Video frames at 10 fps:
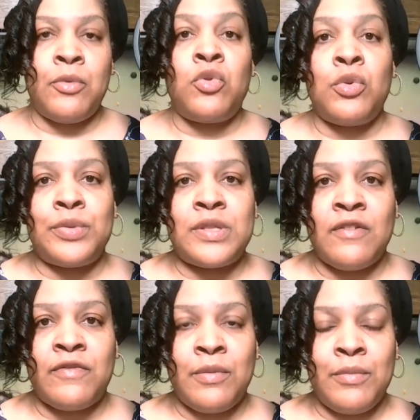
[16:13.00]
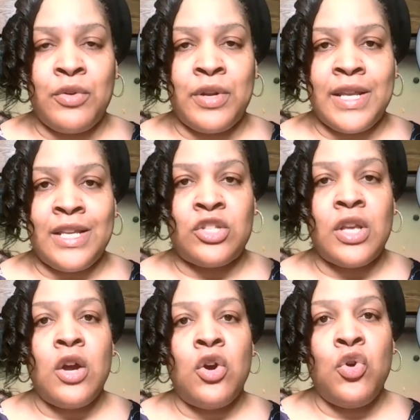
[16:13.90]
groups of communities
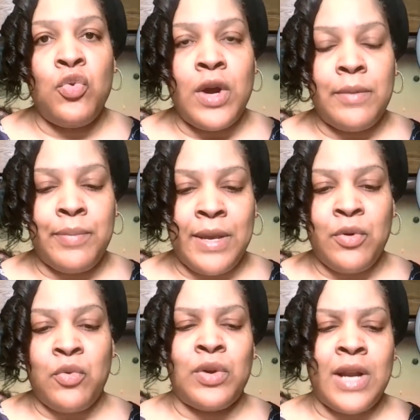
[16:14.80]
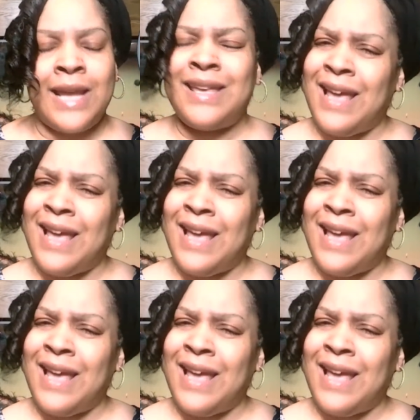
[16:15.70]
who people were like,